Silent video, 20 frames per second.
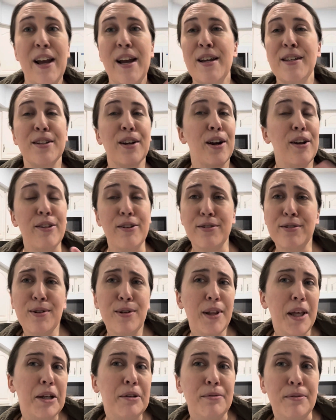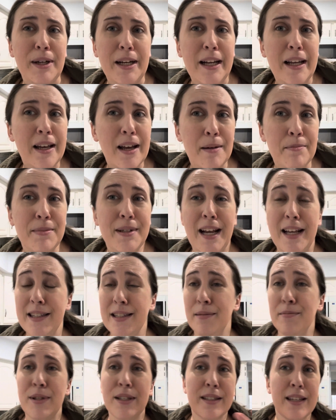Sorry, there's no like reading updates.
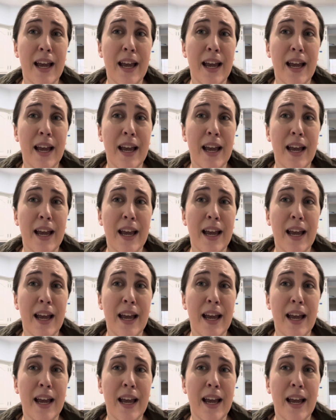I'm just